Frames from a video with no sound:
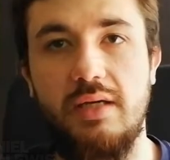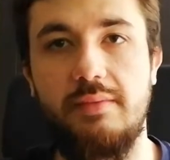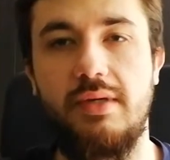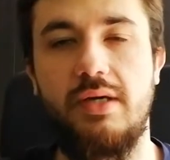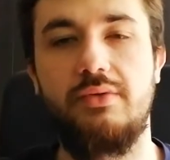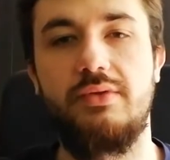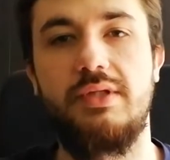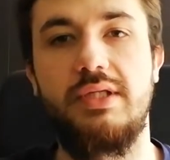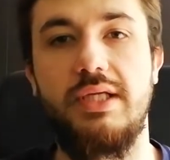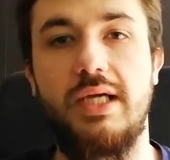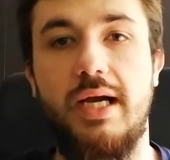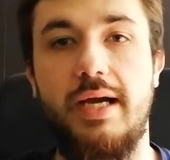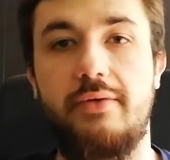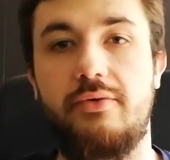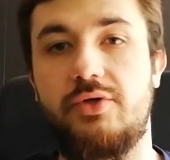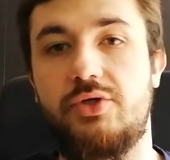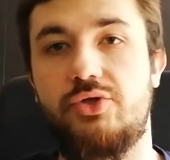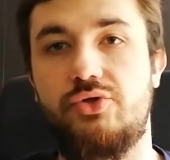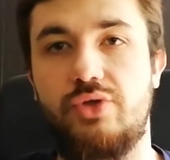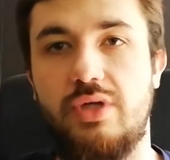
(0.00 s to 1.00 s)
about the
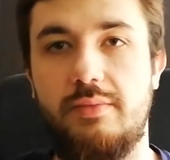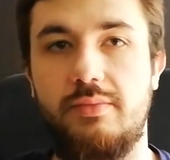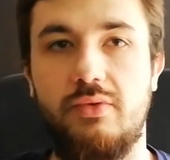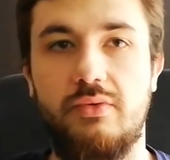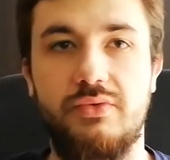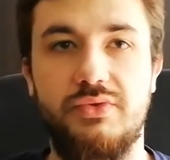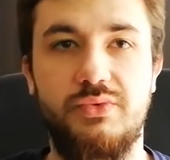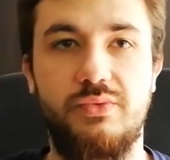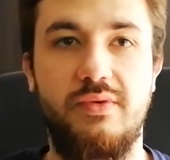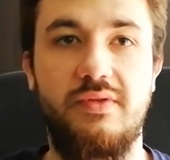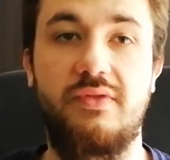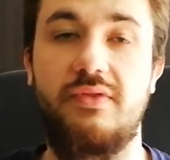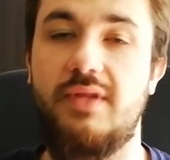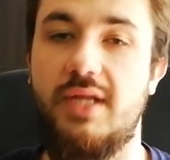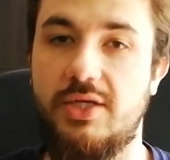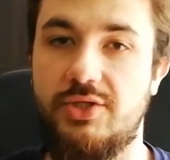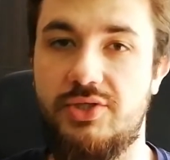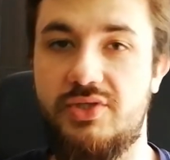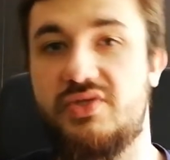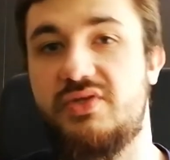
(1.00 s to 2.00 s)
Irish Troubles with
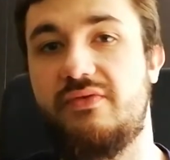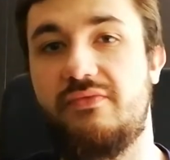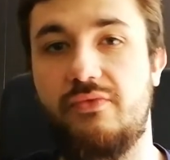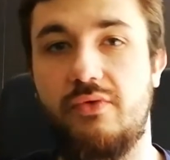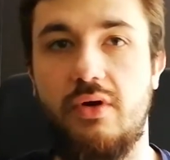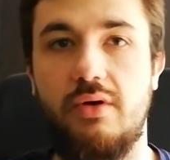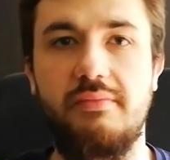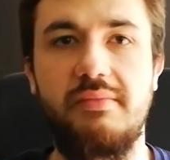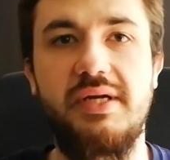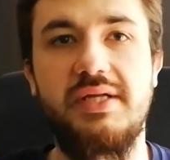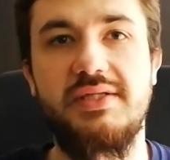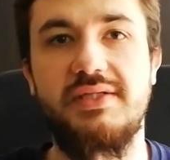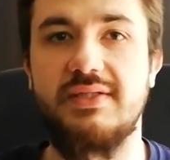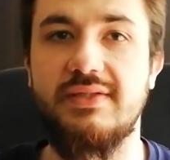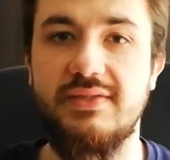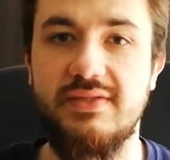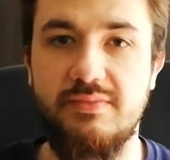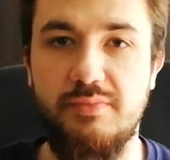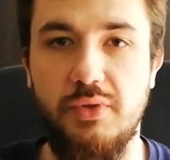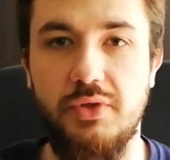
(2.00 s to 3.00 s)
touches of romance
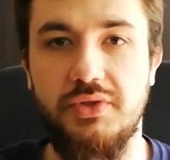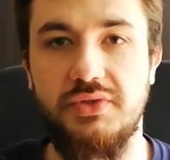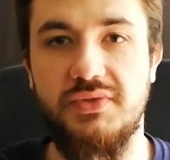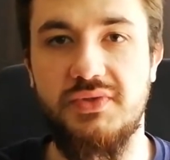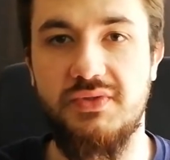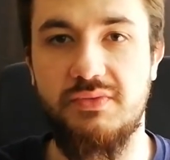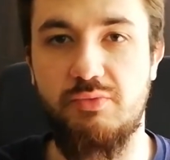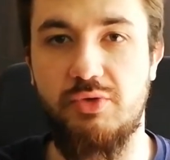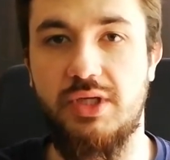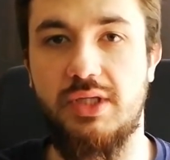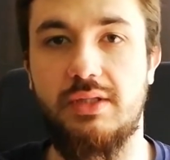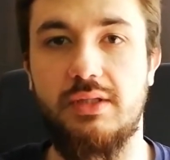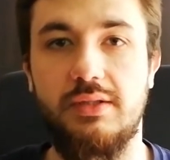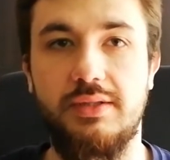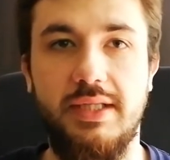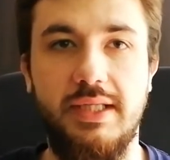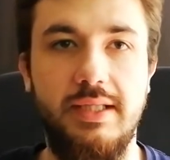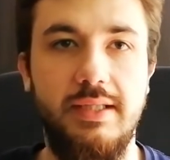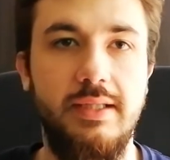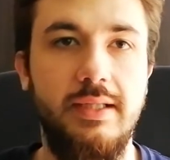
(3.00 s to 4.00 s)
and sports sprinkled
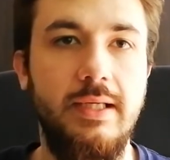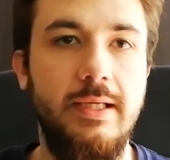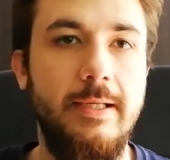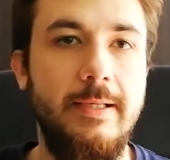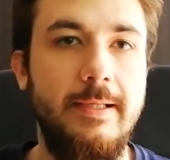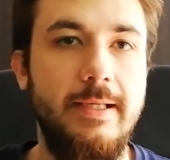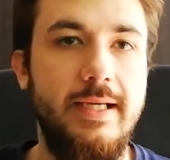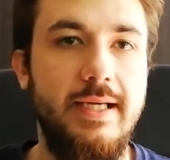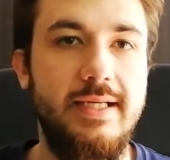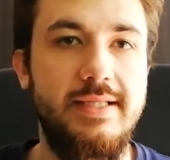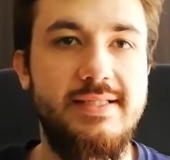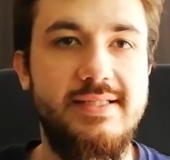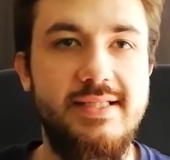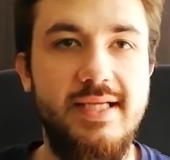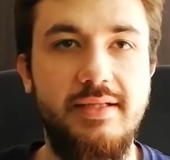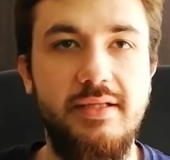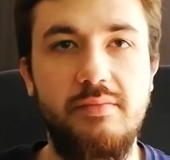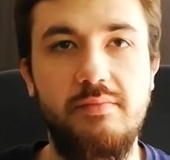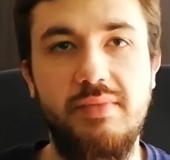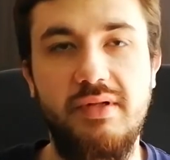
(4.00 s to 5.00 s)
in. It's
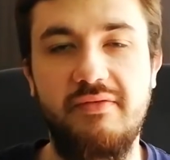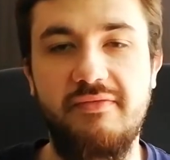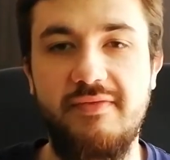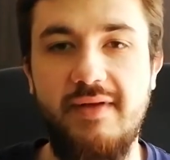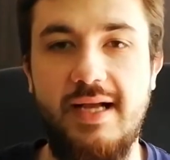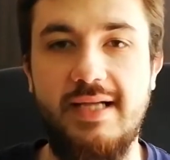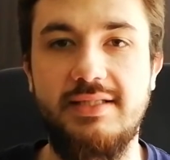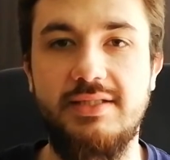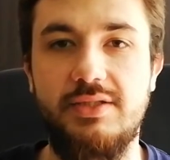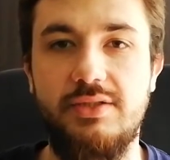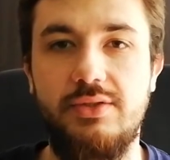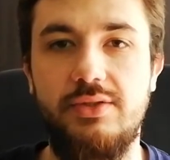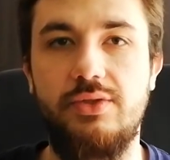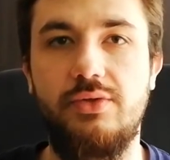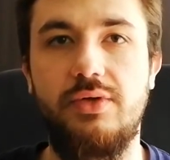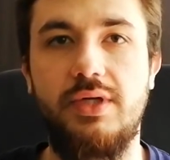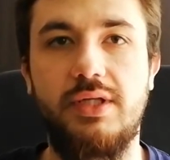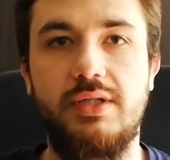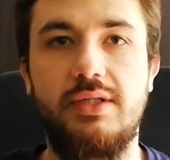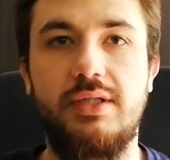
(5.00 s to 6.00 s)
set in Belfast
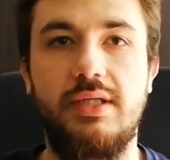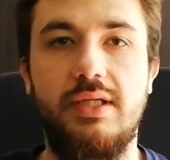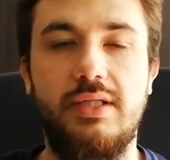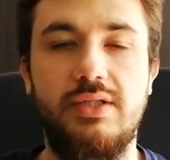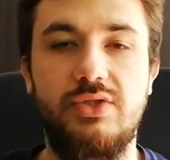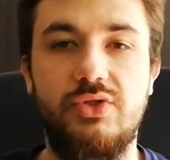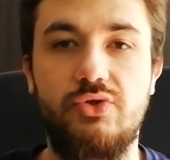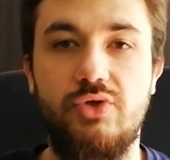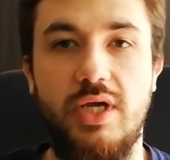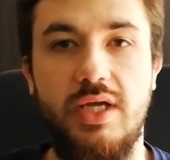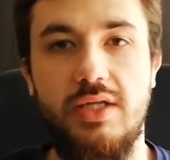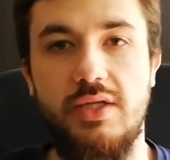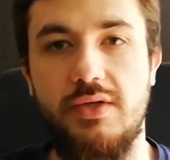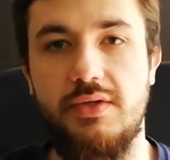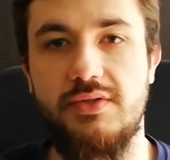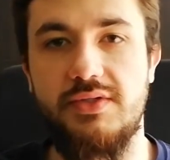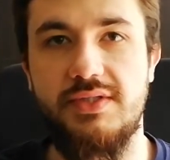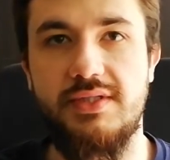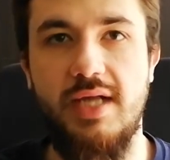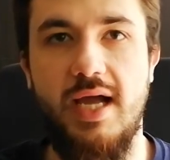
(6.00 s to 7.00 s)
during the
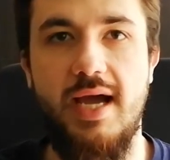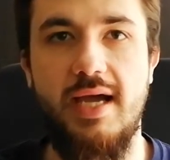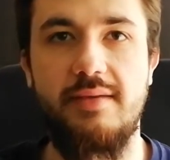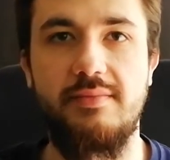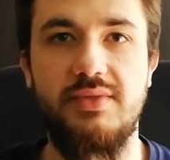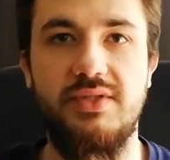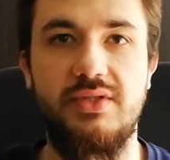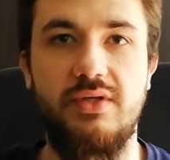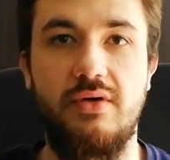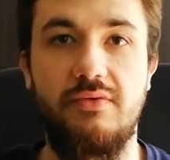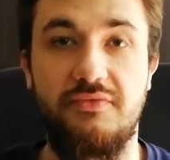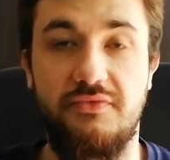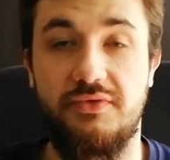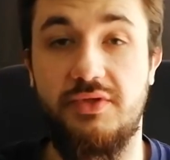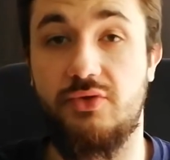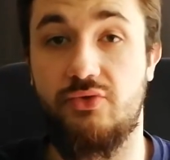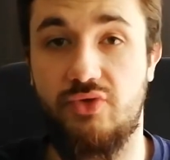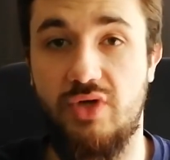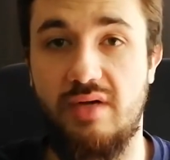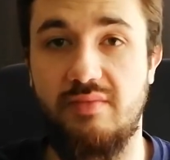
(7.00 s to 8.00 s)
strainiest times of
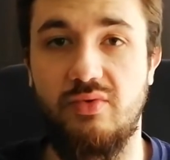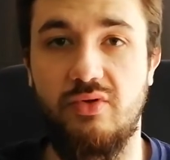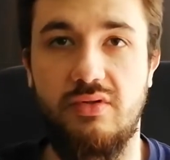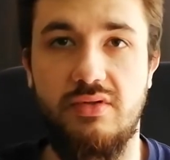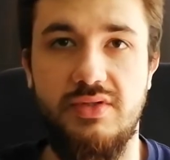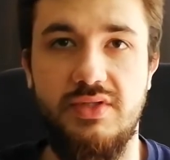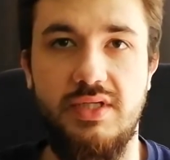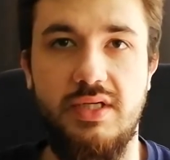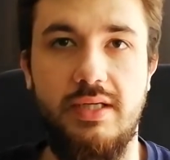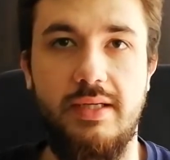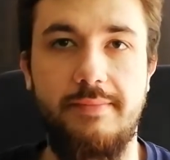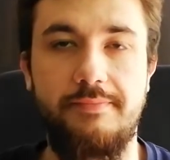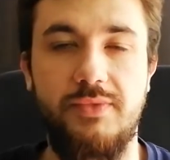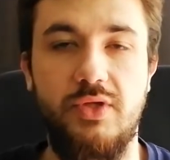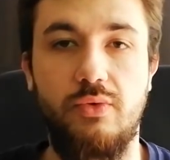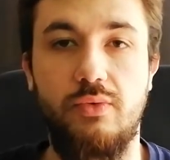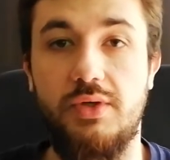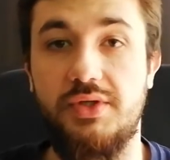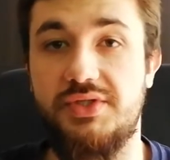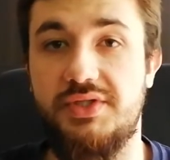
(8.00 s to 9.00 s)
the Troubles,
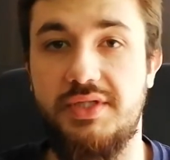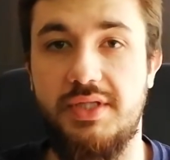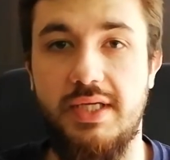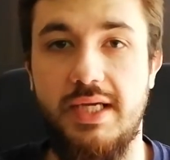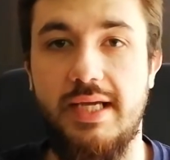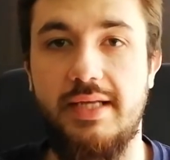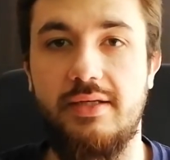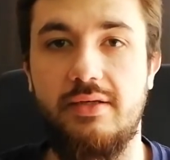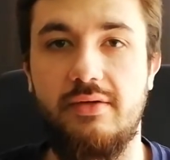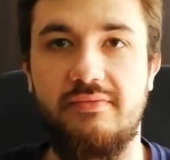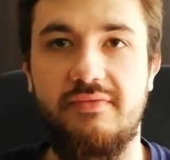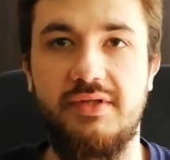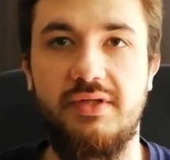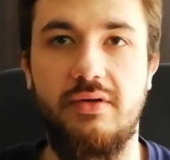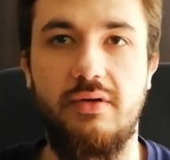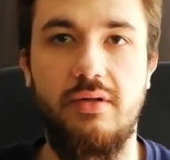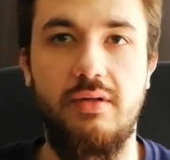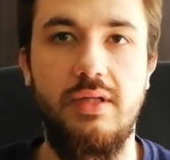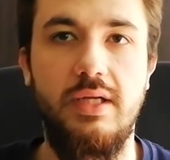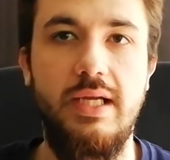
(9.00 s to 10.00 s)
towards the end of it
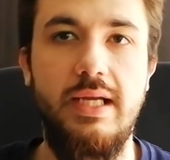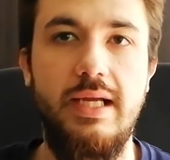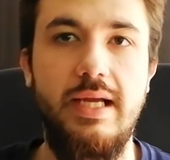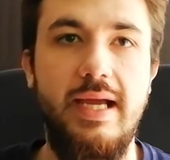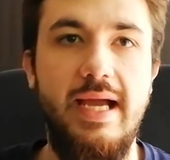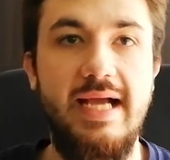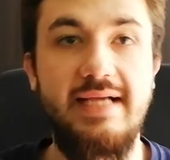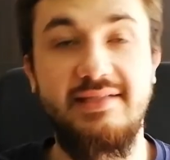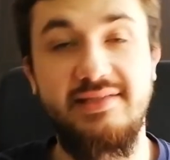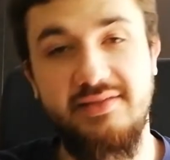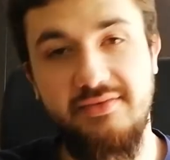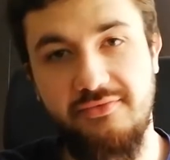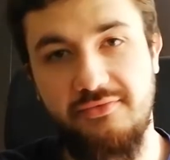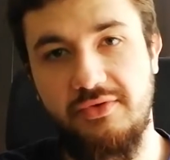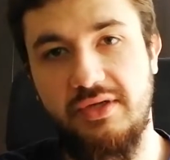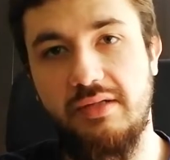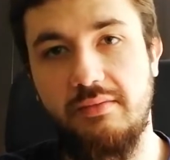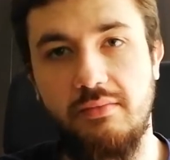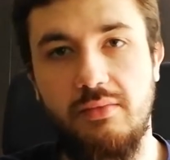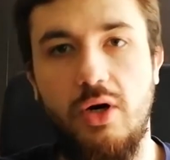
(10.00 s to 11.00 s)
all. As the
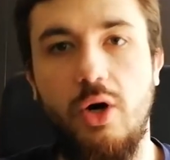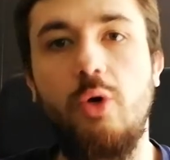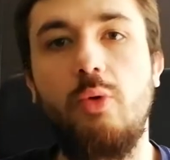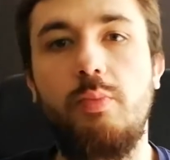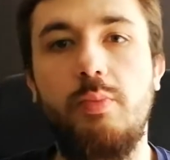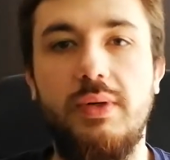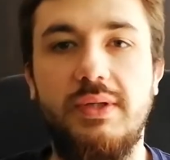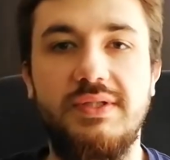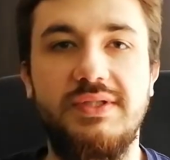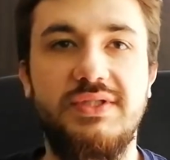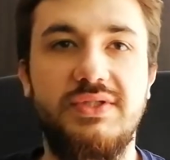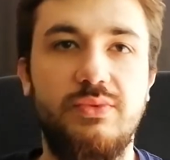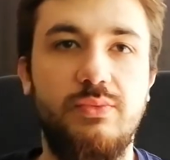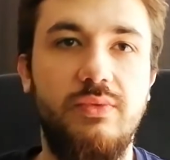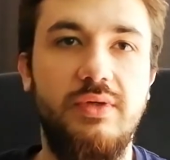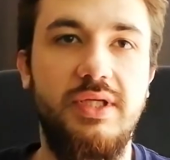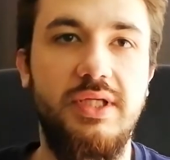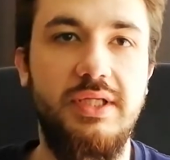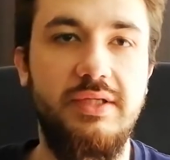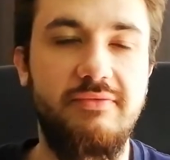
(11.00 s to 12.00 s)
film opens,
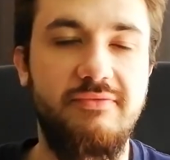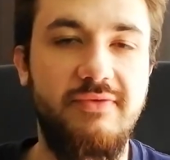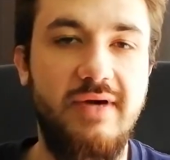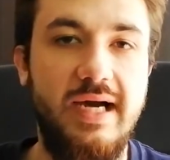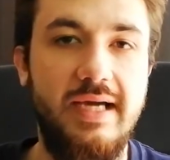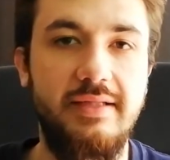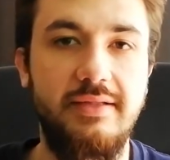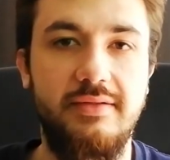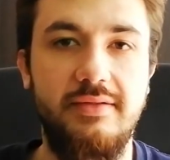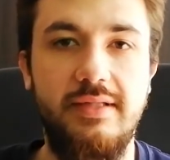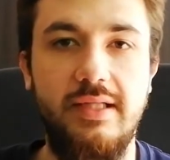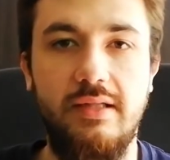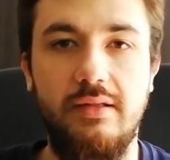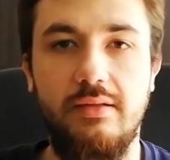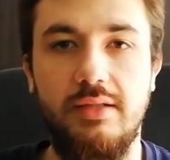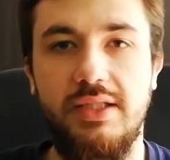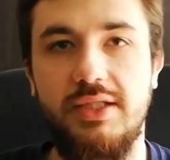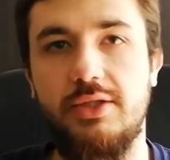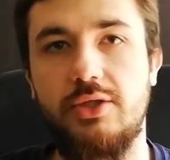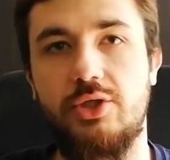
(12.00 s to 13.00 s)
we find the
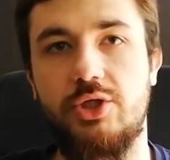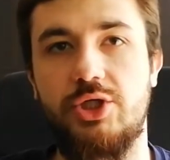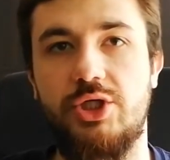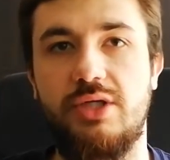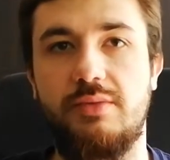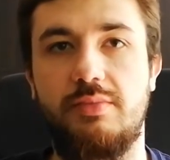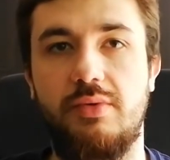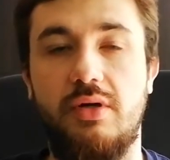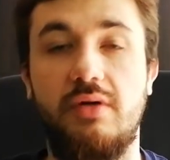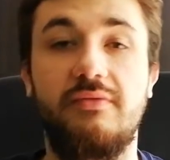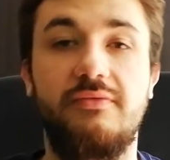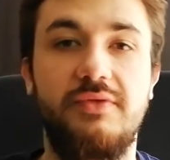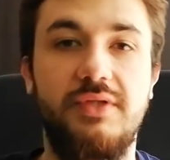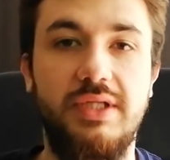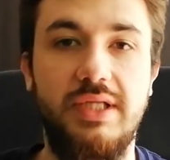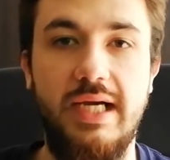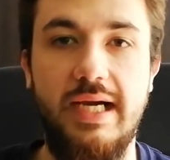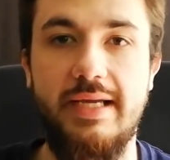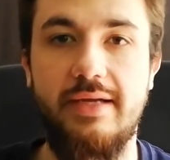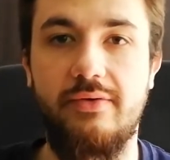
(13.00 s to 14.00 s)
leadership of
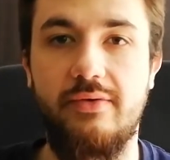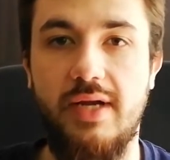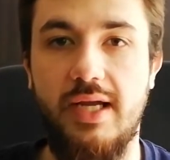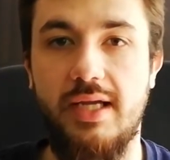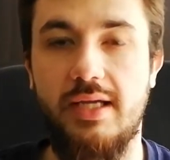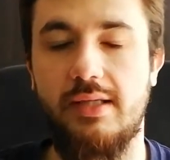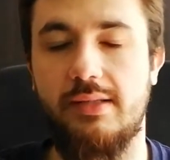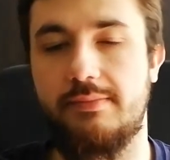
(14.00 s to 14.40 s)
the IRA